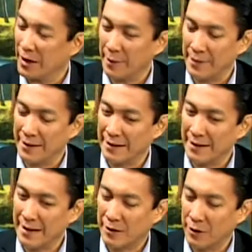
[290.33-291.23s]
It
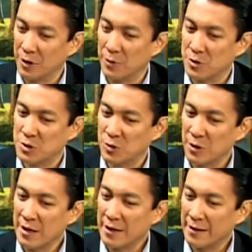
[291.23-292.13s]
really contributes to
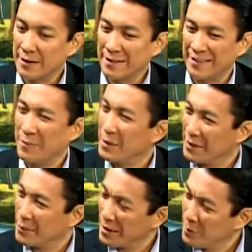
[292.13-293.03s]

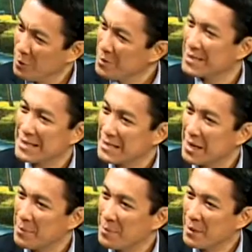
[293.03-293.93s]
the immune
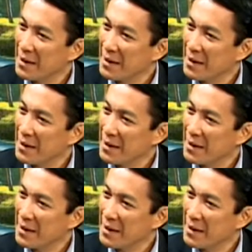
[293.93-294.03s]
system